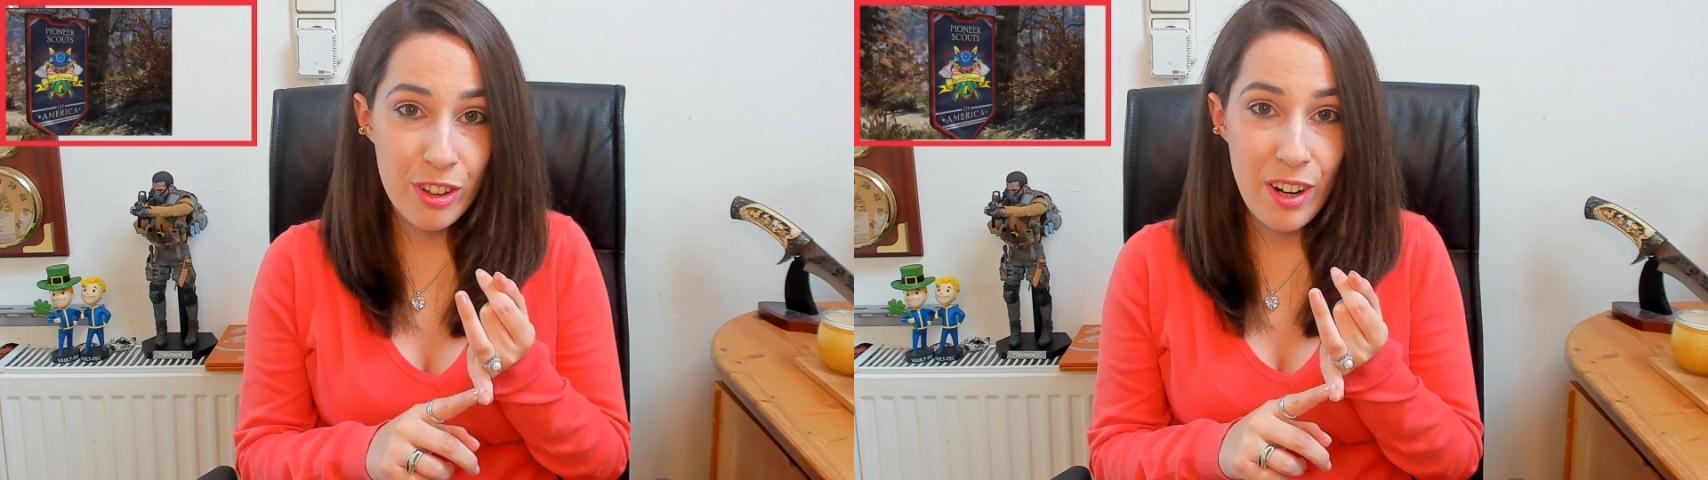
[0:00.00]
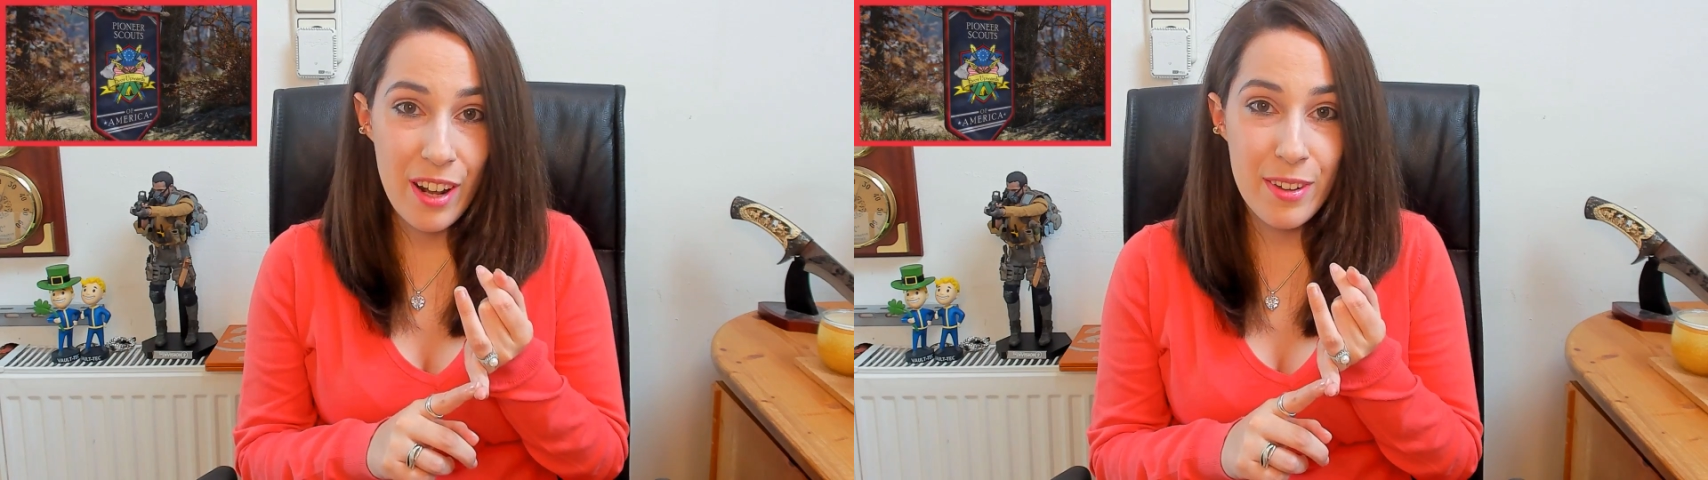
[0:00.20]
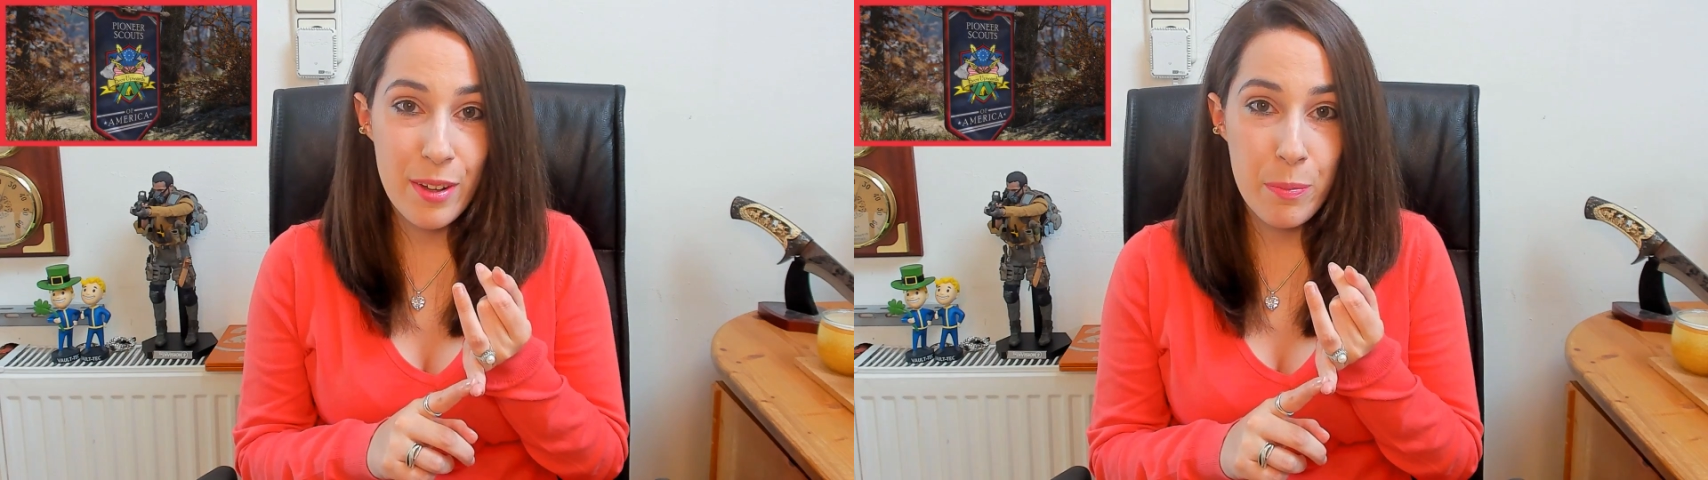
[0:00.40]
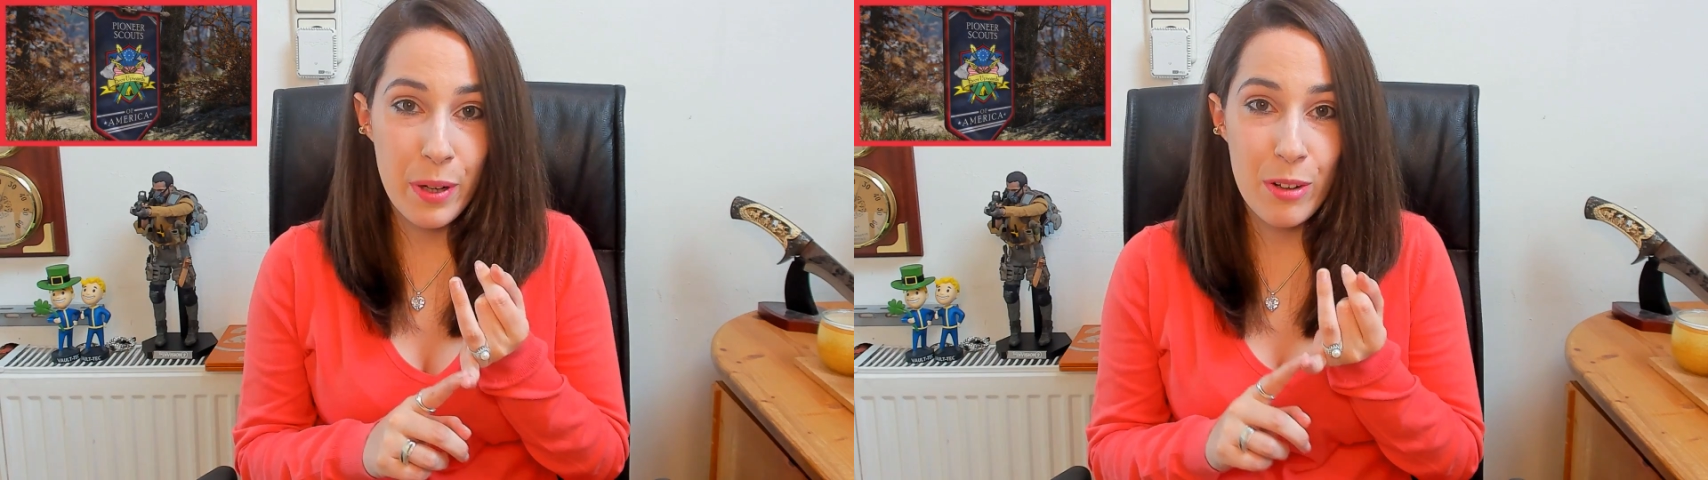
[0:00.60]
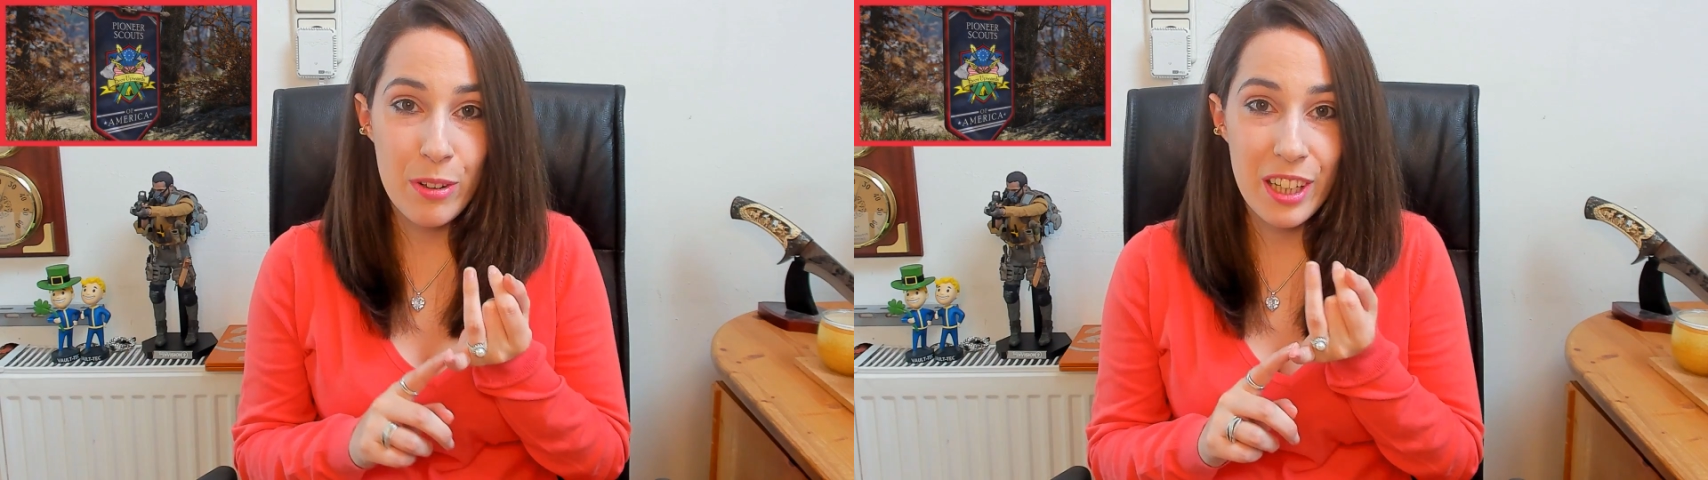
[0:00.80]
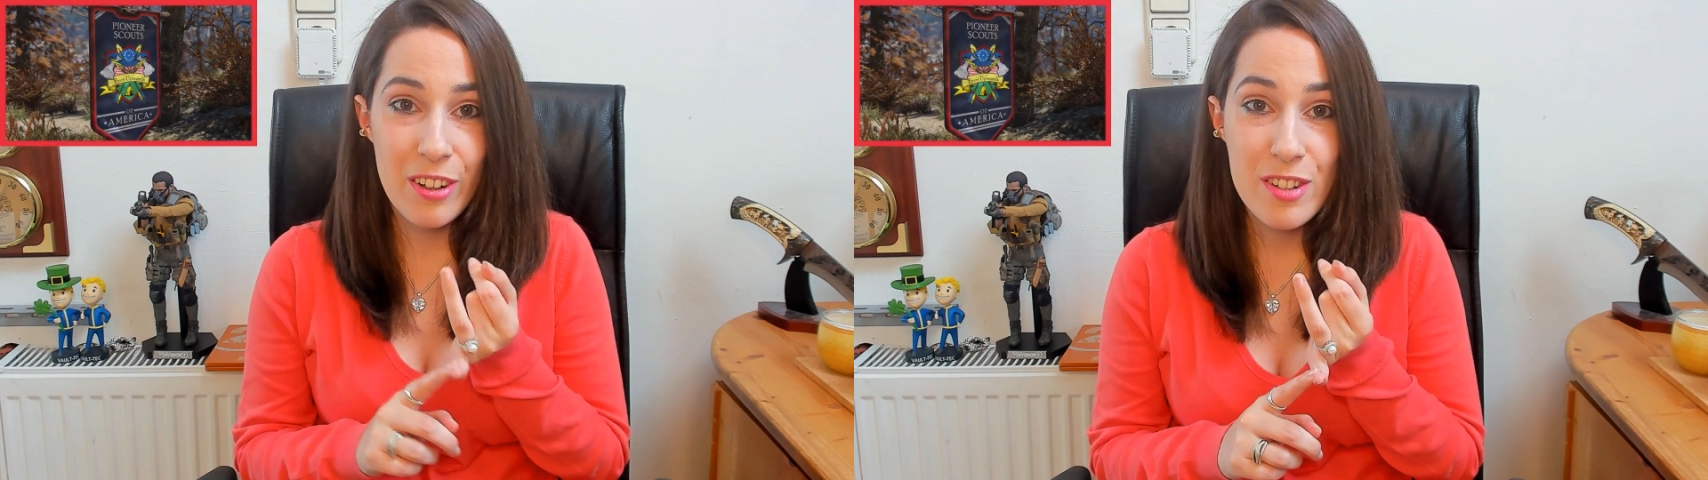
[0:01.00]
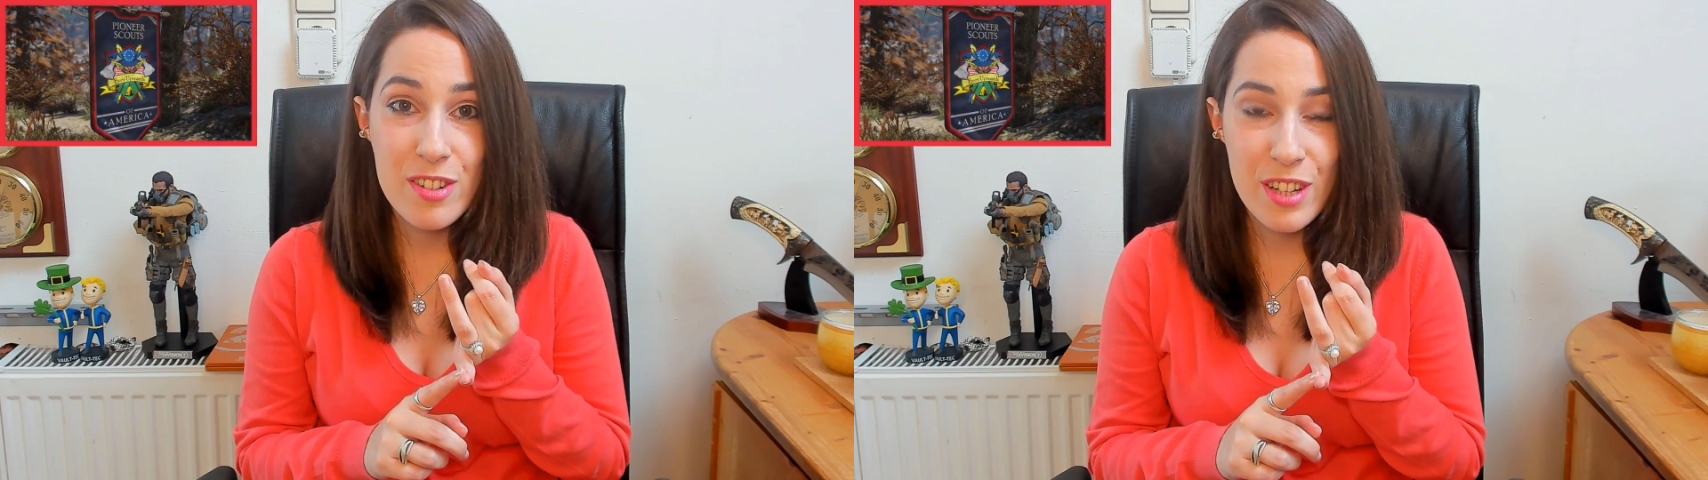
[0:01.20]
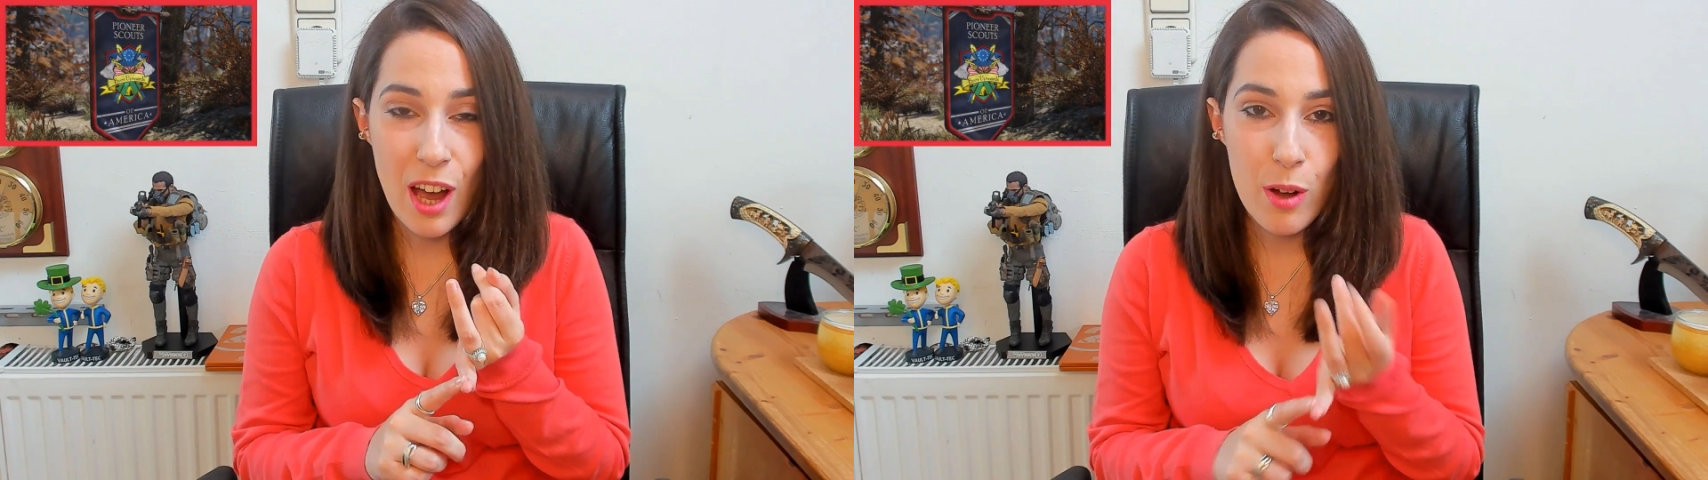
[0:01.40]
the Pioneer
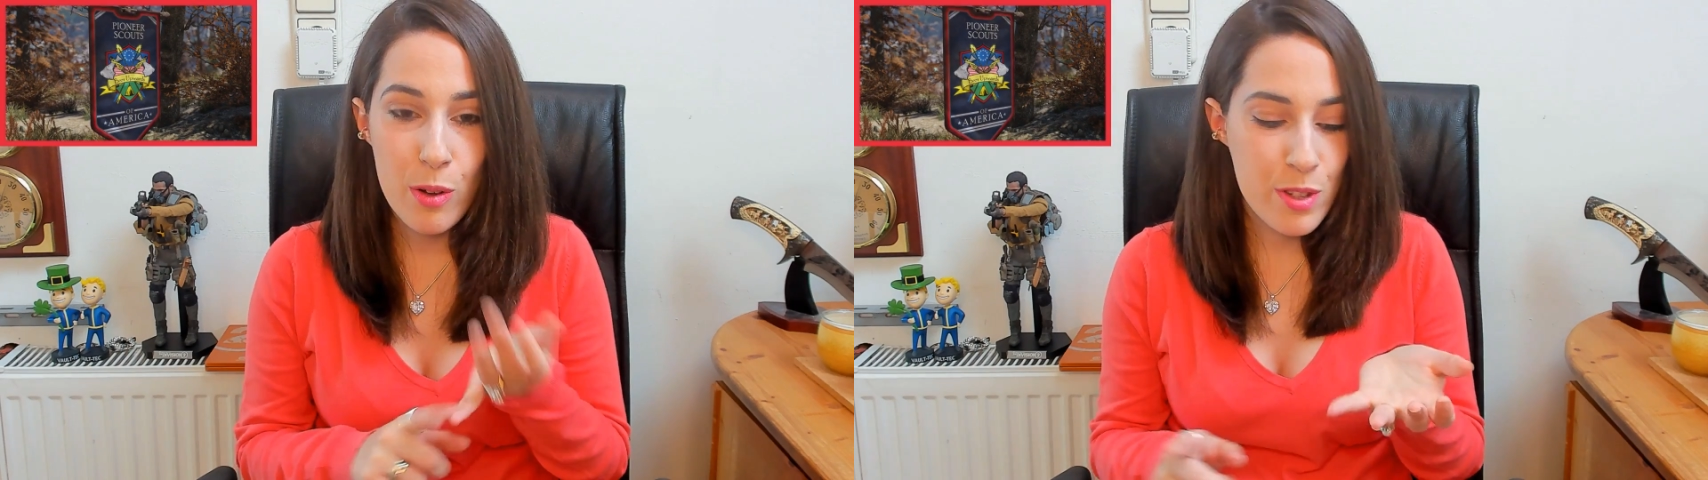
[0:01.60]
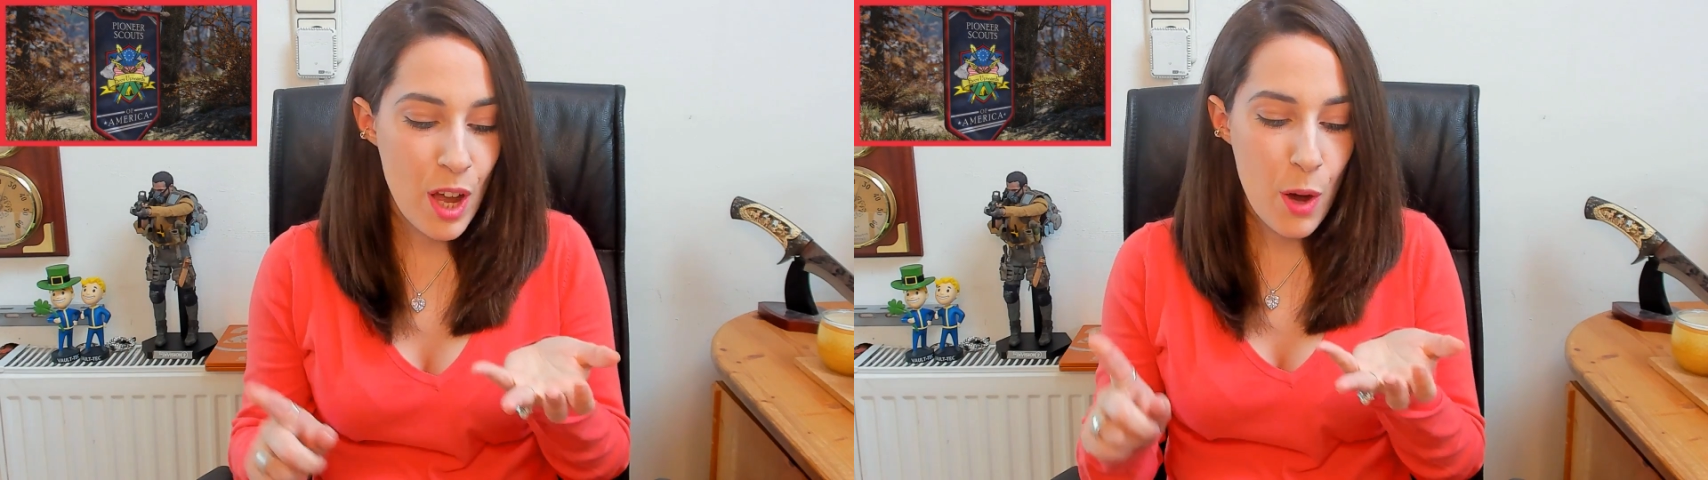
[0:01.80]
Scouts.